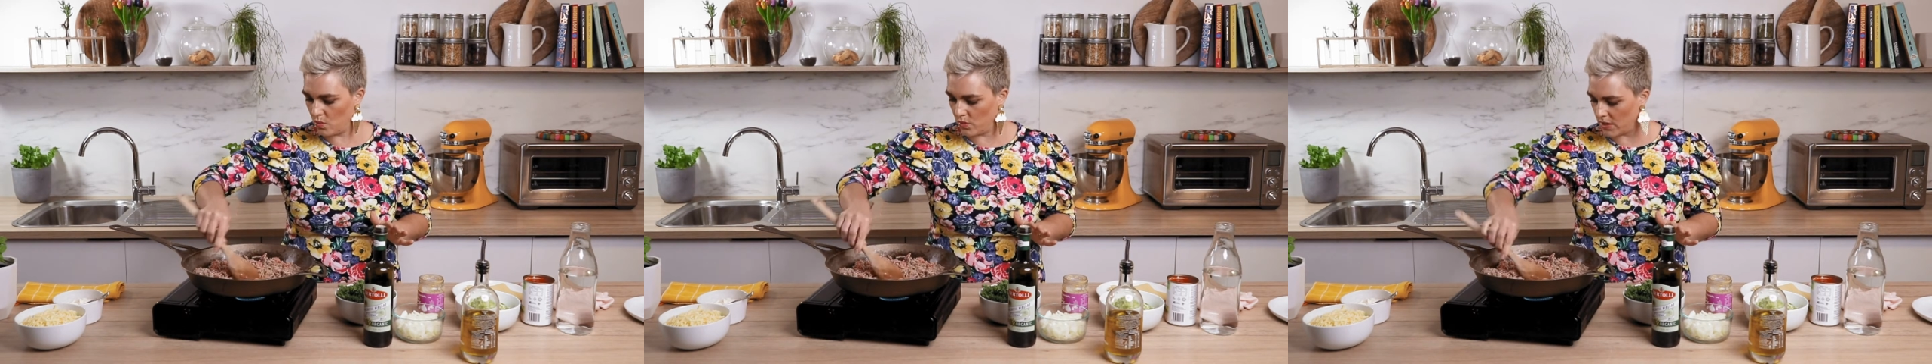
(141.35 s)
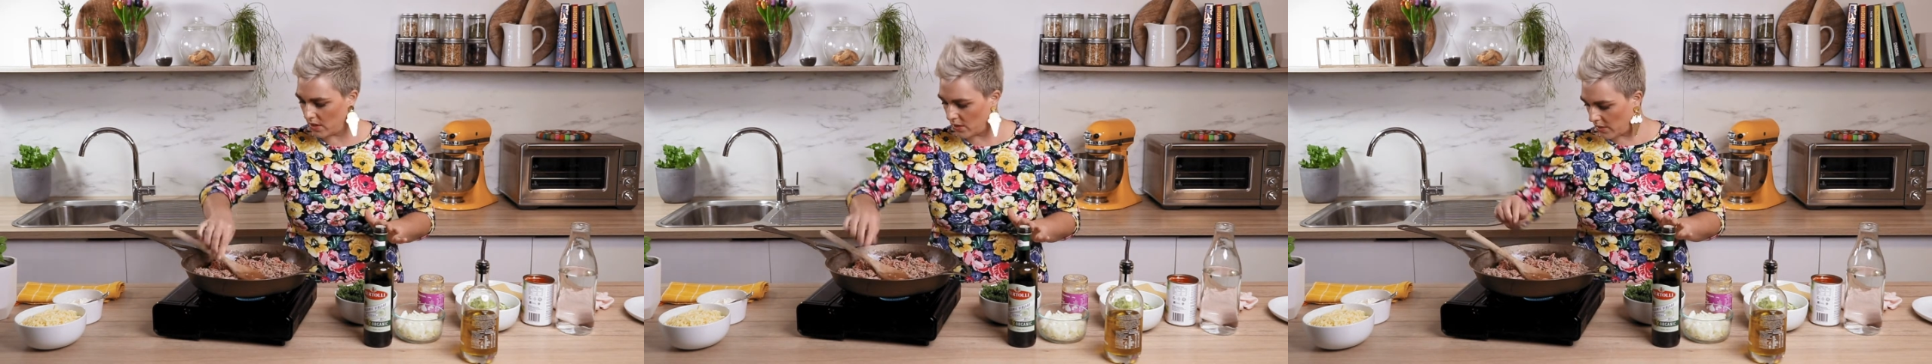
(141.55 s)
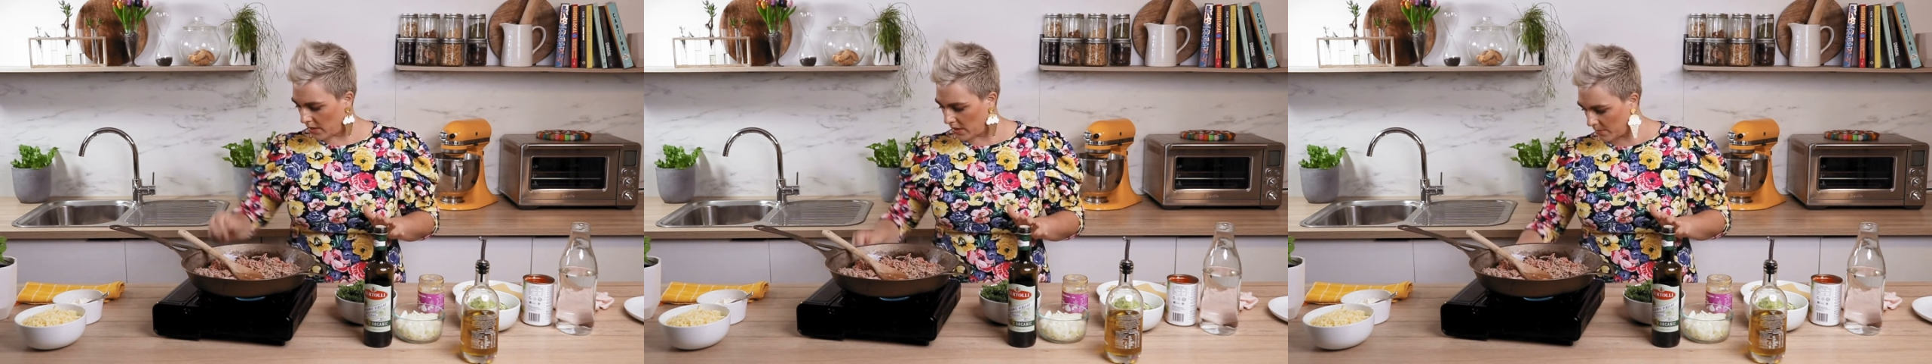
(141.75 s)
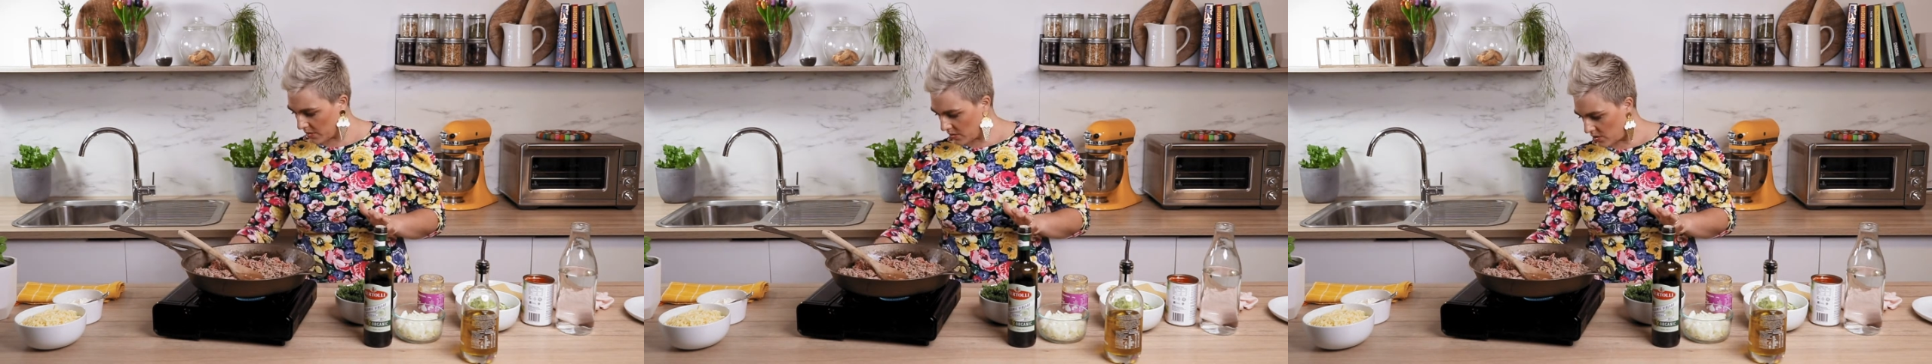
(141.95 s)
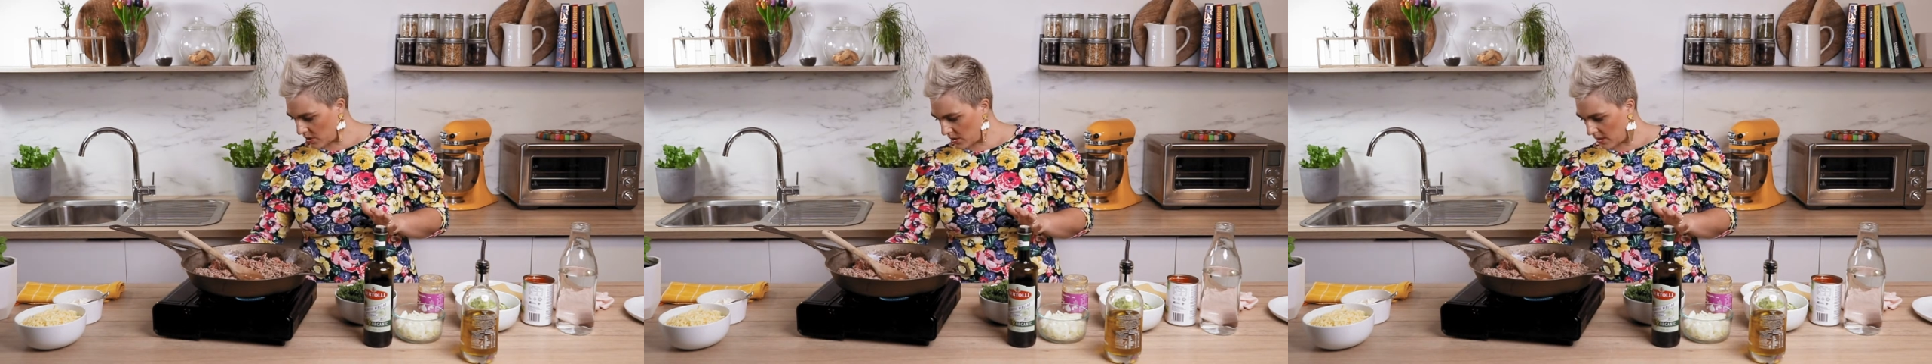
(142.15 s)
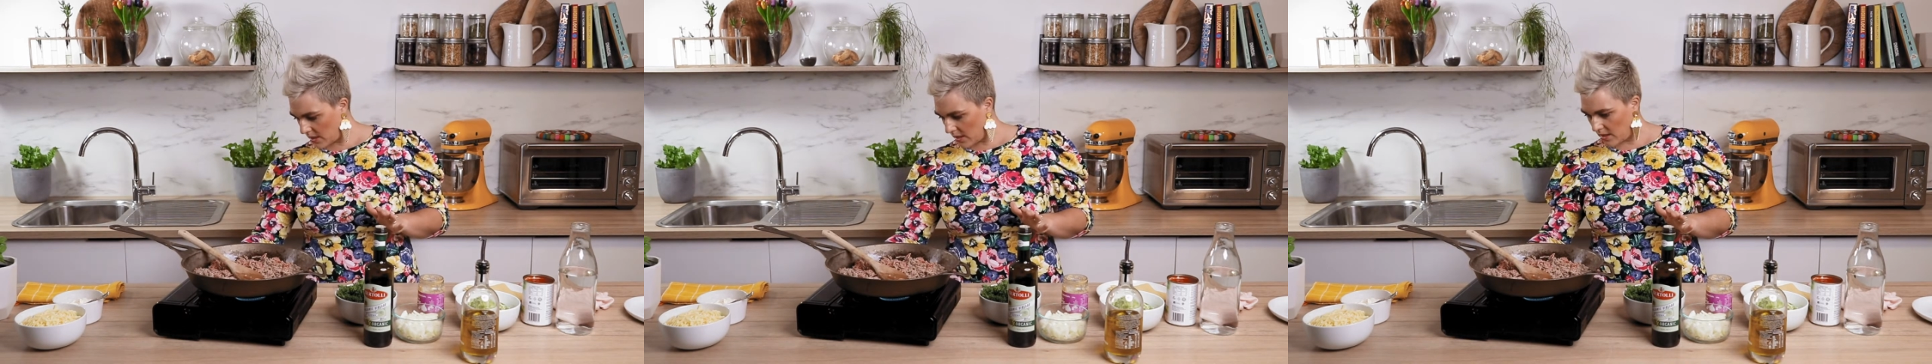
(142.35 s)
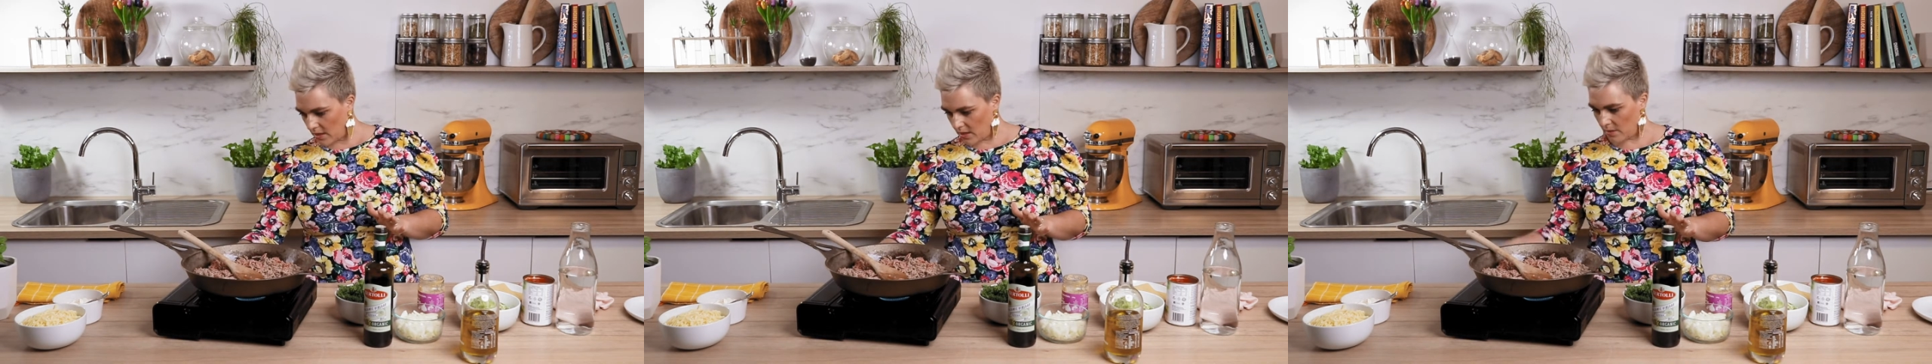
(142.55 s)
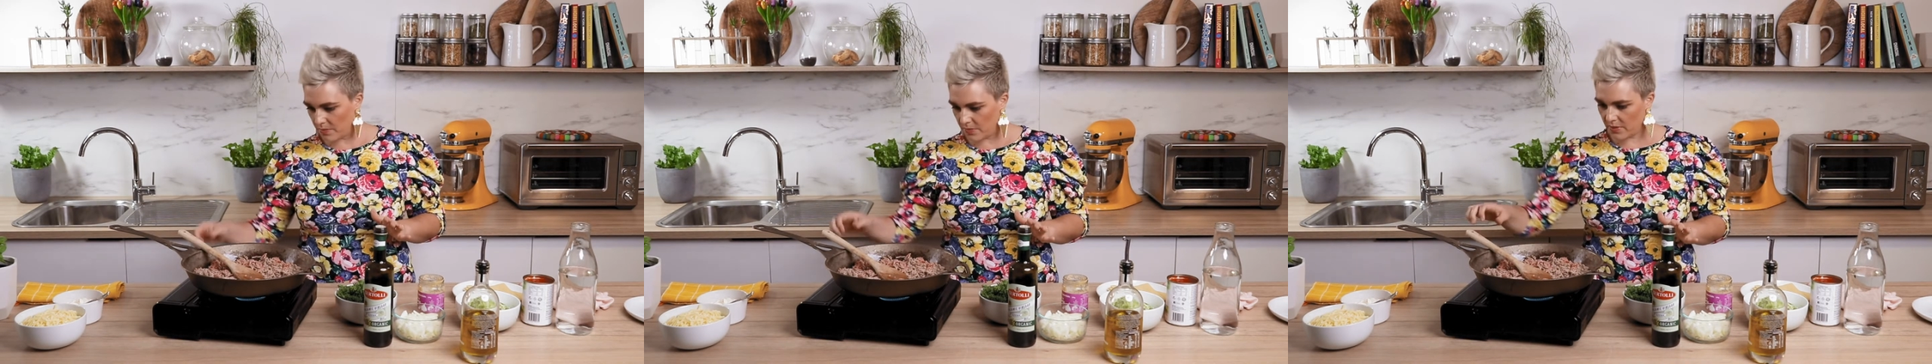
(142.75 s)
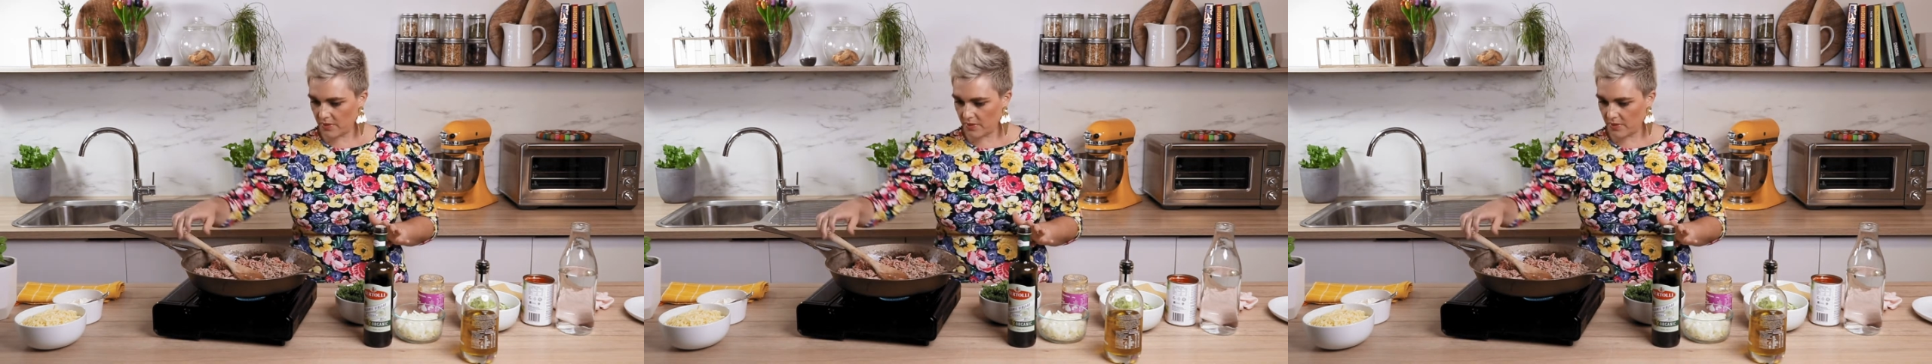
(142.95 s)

right, I'm going to turn that up.